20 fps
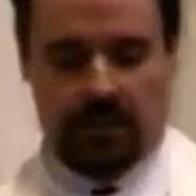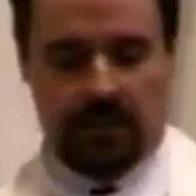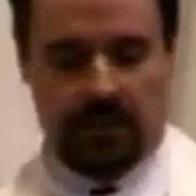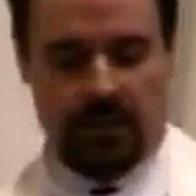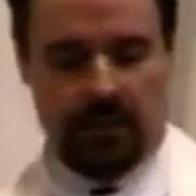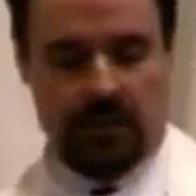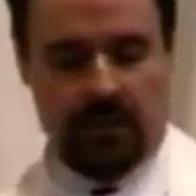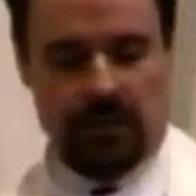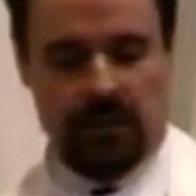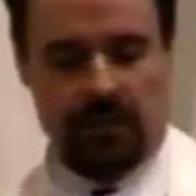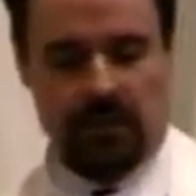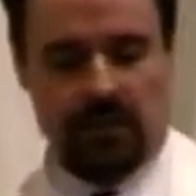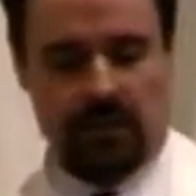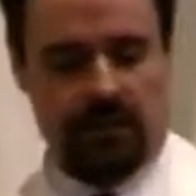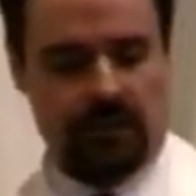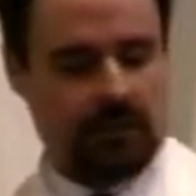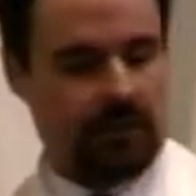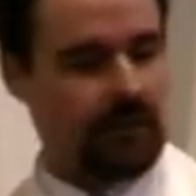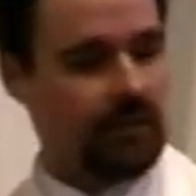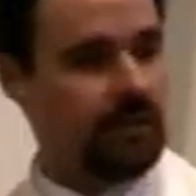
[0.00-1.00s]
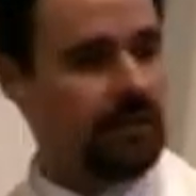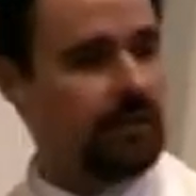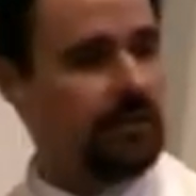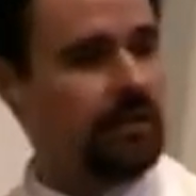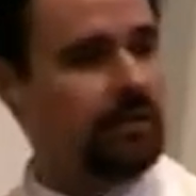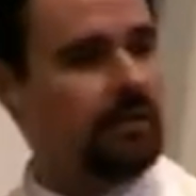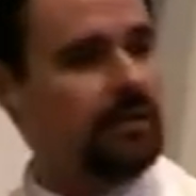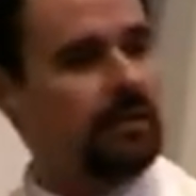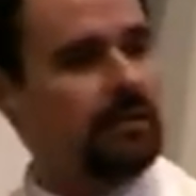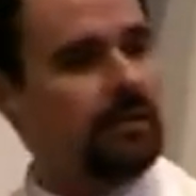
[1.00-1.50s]
And on the other,
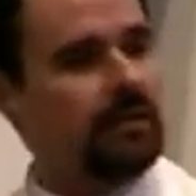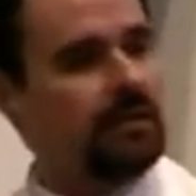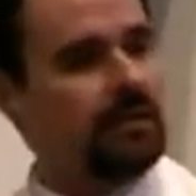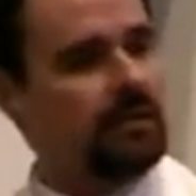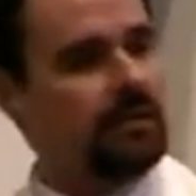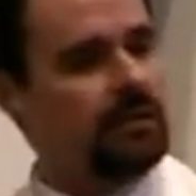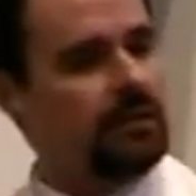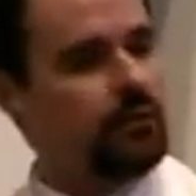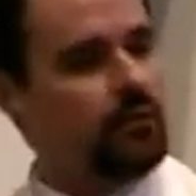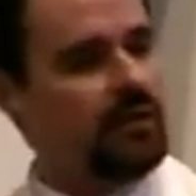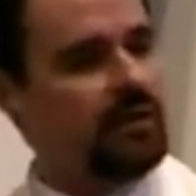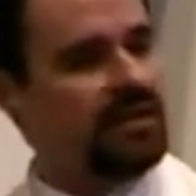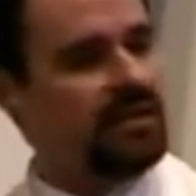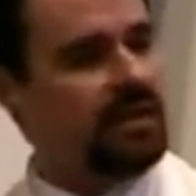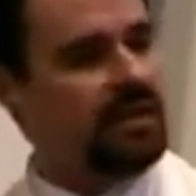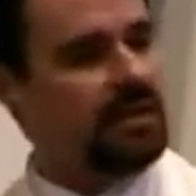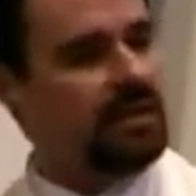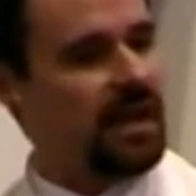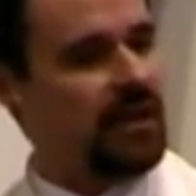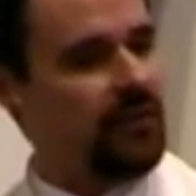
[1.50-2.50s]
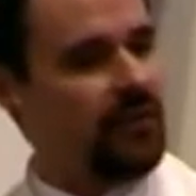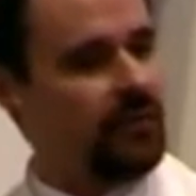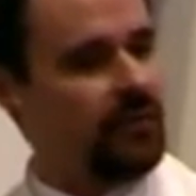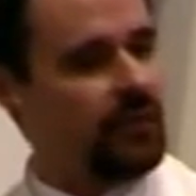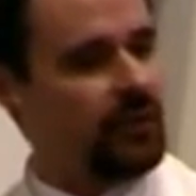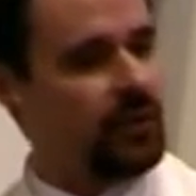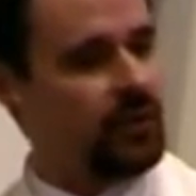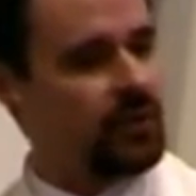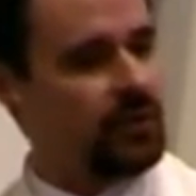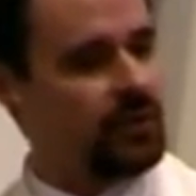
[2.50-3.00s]
we see death's
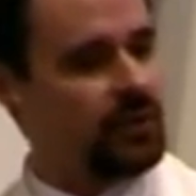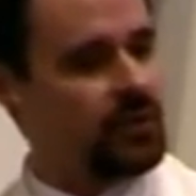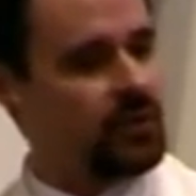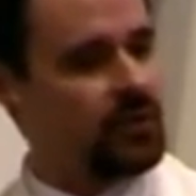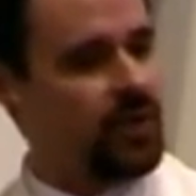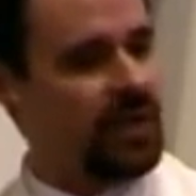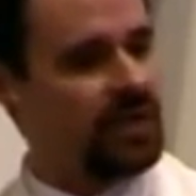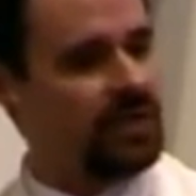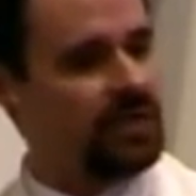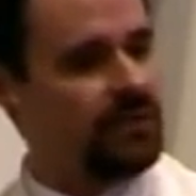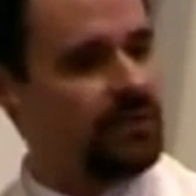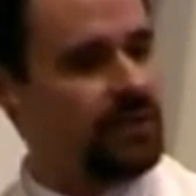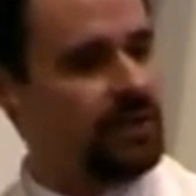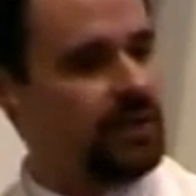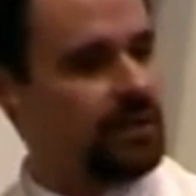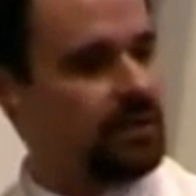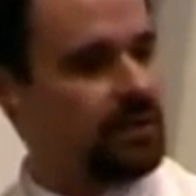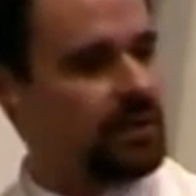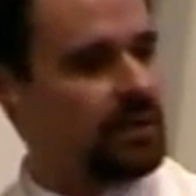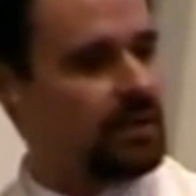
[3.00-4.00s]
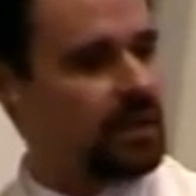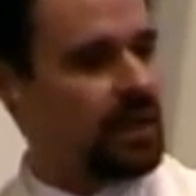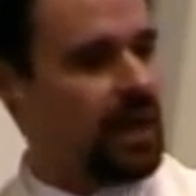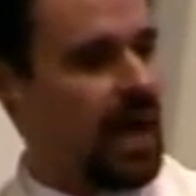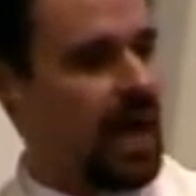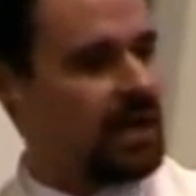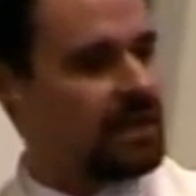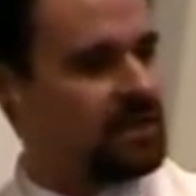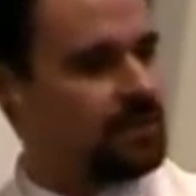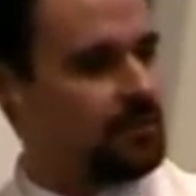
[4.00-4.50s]
curse transfigured into
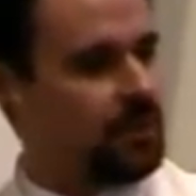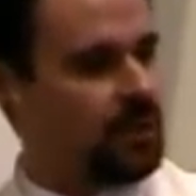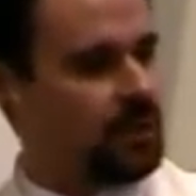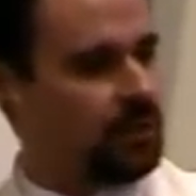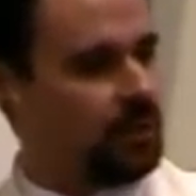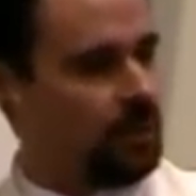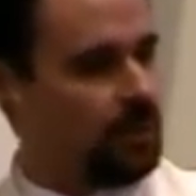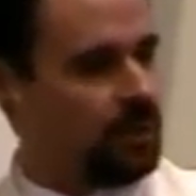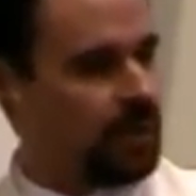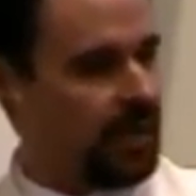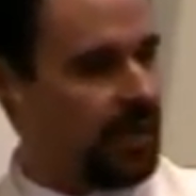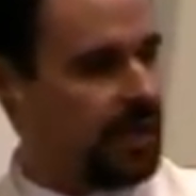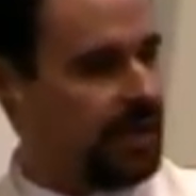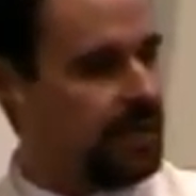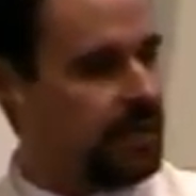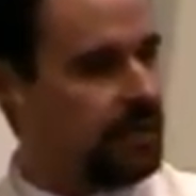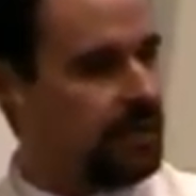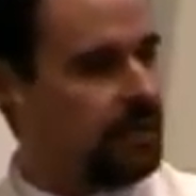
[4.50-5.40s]
cosmic glory.